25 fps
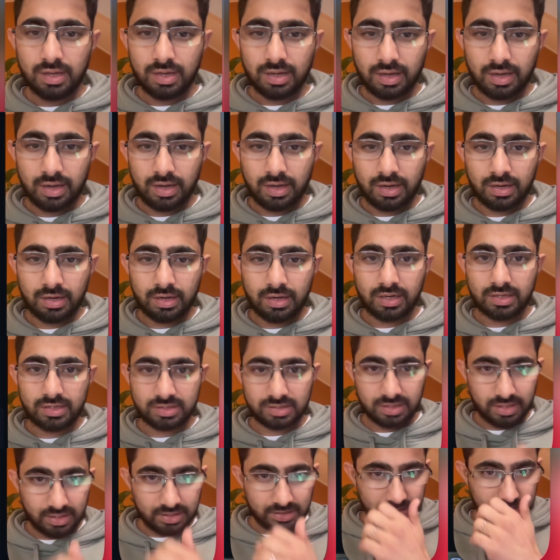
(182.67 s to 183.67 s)
And let's
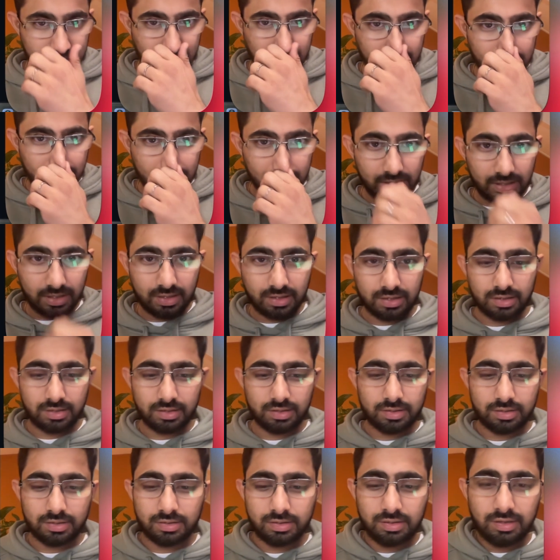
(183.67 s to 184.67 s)
get started.
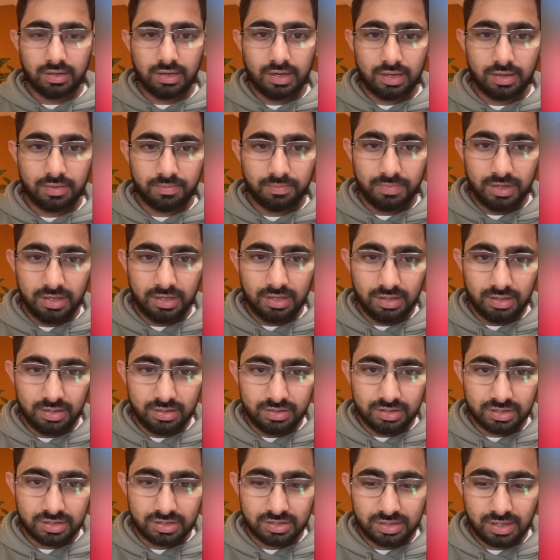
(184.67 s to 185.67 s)
Let me
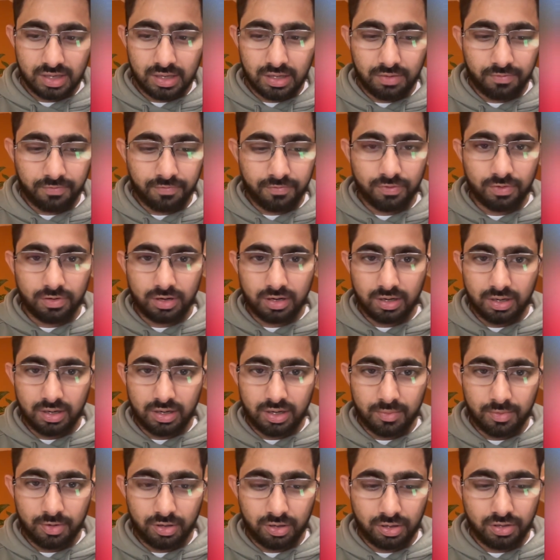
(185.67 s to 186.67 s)
just sign up for a
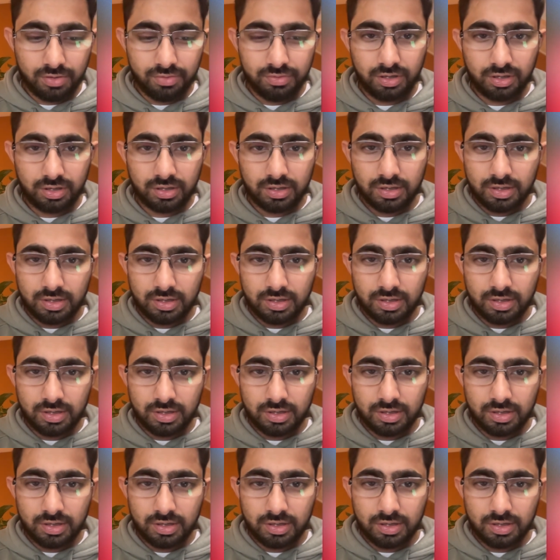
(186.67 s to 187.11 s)
demo account.